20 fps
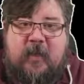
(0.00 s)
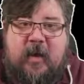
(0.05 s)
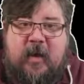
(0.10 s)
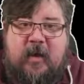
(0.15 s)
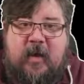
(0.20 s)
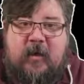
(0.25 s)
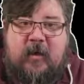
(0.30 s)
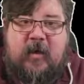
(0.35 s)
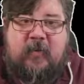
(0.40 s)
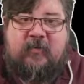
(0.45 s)

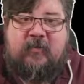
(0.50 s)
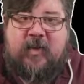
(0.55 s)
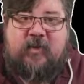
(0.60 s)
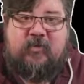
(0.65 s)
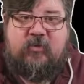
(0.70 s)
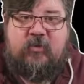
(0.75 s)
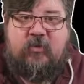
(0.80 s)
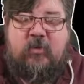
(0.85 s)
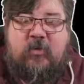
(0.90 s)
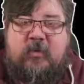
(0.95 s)
out of
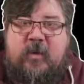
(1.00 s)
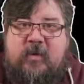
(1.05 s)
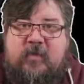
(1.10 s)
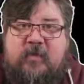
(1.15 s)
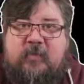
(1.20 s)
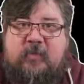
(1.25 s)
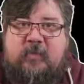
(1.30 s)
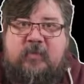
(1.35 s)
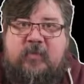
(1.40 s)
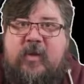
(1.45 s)
that dormant
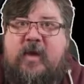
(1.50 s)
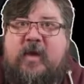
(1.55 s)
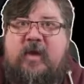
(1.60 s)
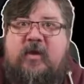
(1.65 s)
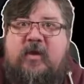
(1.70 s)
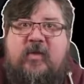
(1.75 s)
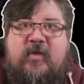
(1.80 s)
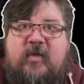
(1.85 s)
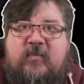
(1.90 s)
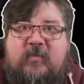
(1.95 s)

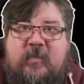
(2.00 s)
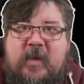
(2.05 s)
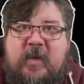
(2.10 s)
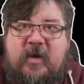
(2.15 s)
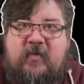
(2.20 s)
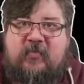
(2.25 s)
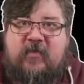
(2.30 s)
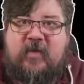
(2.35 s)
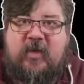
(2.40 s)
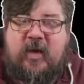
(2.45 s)
thing that they've
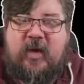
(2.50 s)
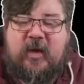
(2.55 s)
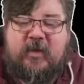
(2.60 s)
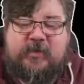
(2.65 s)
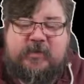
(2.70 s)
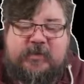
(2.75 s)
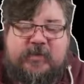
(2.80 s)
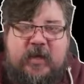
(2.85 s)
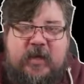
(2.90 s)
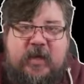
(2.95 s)
been in for the
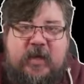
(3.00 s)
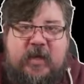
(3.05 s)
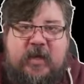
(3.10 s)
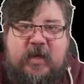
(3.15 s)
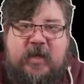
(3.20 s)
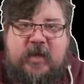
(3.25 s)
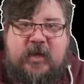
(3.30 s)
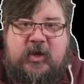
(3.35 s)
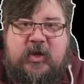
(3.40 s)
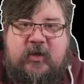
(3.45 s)
last
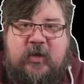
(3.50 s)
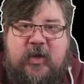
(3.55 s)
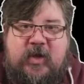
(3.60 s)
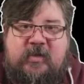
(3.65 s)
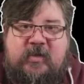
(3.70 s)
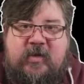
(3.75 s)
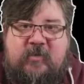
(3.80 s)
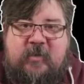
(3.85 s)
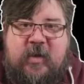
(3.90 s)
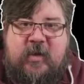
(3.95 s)
year,
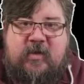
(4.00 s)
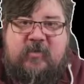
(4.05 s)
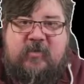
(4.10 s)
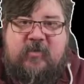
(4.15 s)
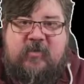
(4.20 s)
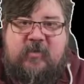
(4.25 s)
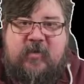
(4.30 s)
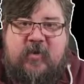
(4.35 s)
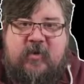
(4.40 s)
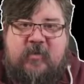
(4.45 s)
18
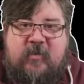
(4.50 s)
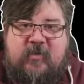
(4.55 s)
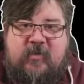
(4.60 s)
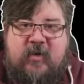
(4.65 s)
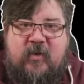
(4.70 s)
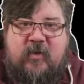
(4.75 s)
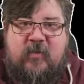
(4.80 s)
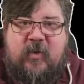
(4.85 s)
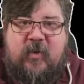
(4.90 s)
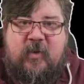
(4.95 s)
months or so.
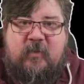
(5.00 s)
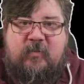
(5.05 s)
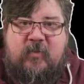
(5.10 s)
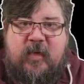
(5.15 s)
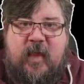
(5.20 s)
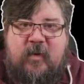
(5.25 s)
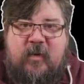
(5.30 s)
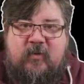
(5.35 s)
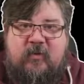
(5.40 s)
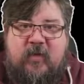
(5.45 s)
So
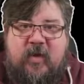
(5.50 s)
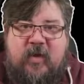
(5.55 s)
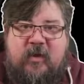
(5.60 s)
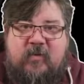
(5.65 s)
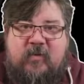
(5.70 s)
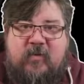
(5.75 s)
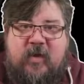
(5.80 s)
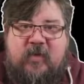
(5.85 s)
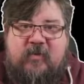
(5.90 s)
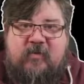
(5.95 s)
yeah,
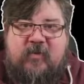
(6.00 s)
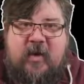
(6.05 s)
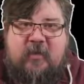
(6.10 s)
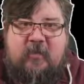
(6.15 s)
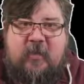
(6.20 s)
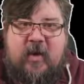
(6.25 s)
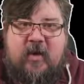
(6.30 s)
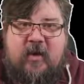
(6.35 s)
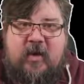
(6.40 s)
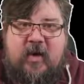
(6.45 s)
great. Thanks for
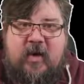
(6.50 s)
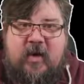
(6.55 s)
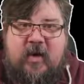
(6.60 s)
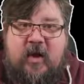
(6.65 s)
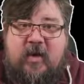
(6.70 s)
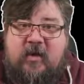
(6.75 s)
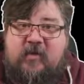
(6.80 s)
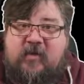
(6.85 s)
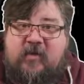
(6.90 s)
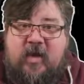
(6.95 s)
that, Mark.
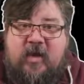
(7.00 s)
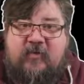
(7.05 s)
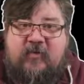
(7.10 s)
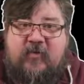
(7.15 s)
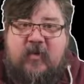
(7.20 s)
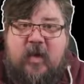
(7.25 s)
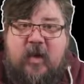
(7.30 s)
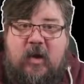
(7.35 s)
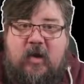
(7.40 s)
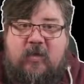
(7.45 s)
Like I say,
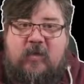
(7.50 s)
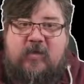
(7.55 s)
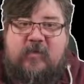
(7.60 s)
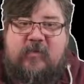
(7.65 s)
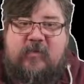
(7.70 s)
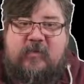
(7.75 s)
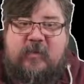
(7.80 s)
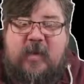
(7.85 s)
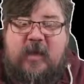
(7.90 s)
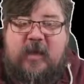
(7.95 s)
if you are looking
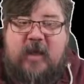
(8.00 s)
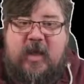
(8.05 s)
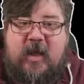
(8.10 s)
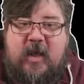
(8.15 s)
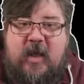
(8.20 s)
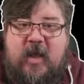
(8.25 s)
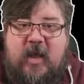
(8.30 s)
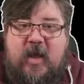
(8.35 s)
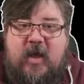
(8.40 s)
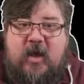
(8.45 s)
to speak,
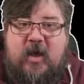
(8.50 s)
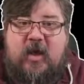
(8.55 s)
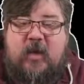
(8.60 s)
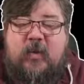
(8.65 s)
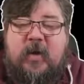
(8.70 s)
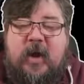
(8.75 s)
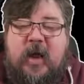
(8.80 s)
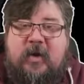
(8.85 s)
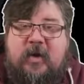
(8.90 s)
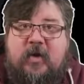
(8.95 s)

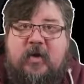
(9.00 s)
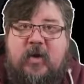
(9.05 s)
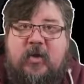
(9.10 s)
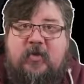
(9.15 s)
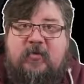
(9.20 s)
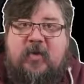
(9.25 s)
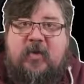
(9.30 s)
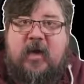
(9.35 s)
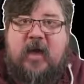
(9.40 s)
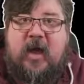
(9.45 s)
go and head on
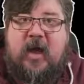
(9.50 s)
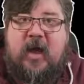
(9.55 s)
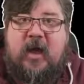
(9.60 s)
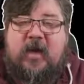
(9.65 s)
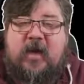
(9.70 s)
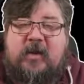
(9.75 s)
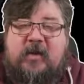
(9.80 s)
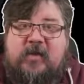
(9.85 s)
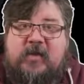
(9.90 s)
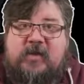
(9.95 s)
over
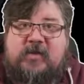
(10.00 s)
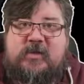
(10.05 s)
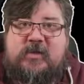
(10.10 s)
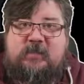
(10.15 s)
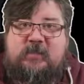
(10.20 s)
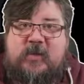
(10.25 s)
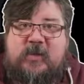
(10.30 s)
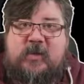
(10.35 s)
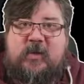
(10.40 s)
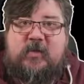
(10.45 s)
and
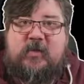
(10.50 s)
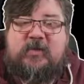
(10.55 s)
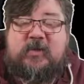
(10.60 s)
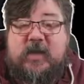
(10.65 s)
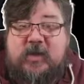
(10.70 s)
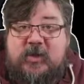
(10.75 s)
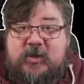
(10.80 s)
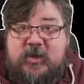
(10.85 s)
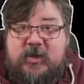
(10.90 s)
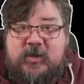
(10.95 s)
submit your
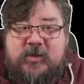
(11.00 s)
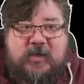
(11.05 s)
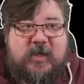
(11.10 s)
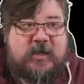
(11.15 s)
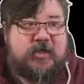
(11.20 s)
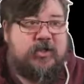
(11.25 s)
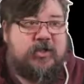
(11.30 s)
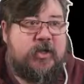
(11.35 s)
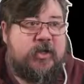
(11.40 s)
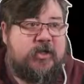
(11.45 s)
session on
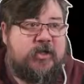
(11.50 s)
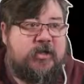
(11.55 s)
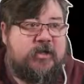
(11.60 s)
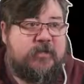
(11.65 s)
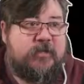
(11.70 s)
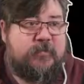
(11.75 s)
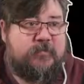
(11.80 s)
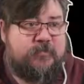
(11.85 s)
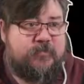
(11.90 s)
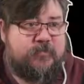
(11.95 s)

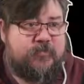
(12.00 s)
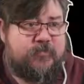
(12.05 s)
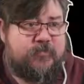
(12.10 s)
Sessionize.